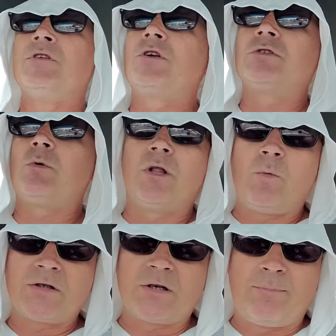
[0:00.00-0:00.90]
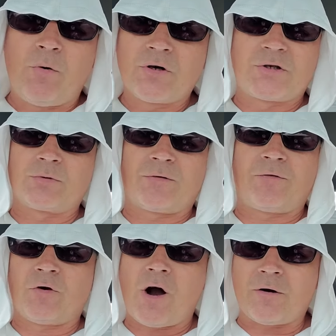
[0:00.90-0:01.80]
She goes, well, it wasn't a Porsche, it was a
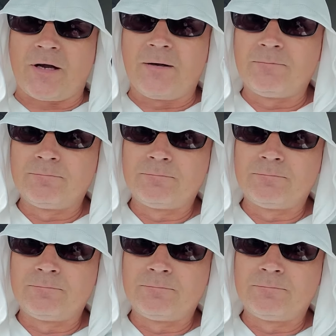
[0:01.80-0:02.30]
Ferrari.